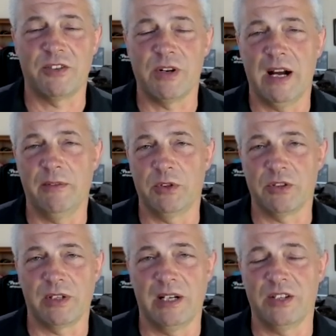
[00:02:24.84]
drive, which
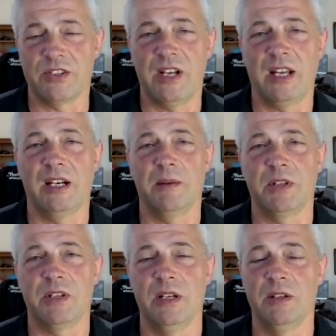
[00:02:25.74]
will kind of just take it
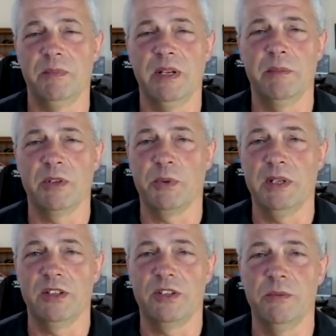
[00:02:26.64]
in
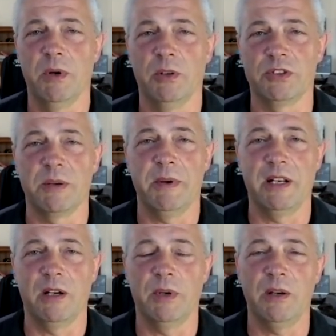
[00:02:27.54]
between the two modes
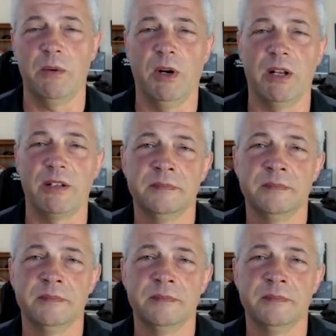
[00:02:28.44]
depending on what you want.